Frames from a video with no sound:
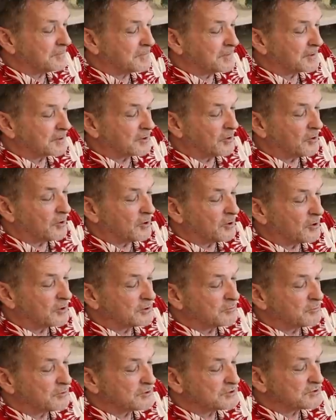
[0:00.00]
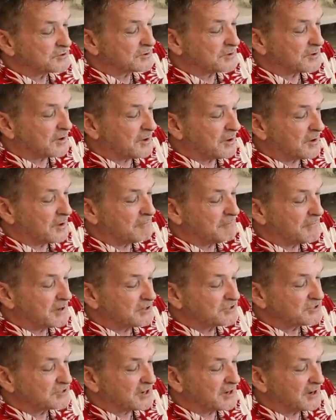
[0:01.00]
The gold was all
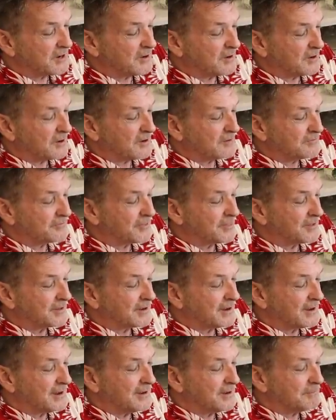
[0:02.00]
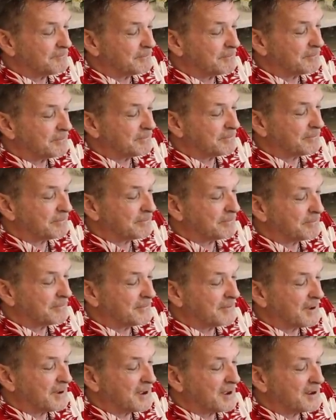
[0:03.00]
missing off the lip,
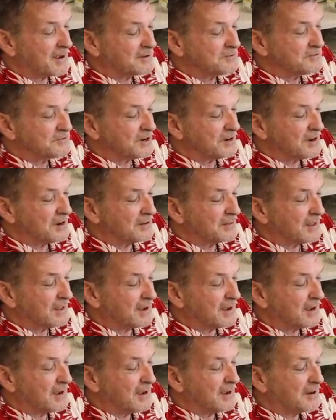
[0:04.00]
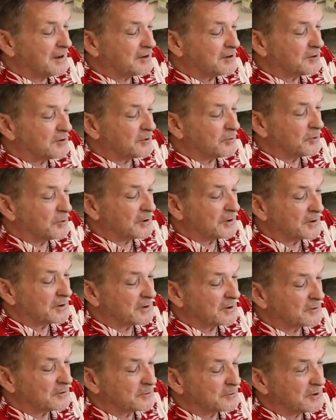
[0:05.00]
edge, and the handle where
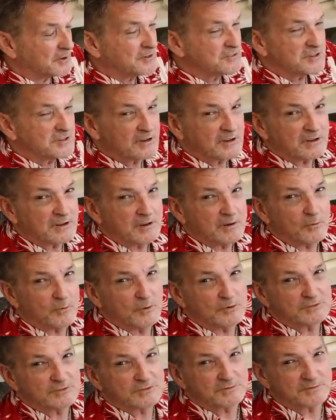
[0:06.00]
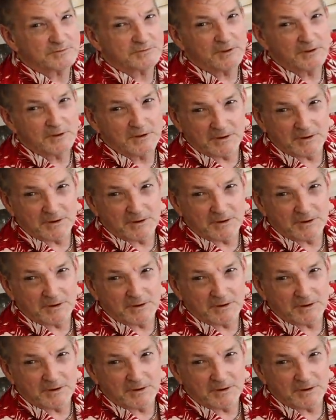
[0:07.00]
it originally was,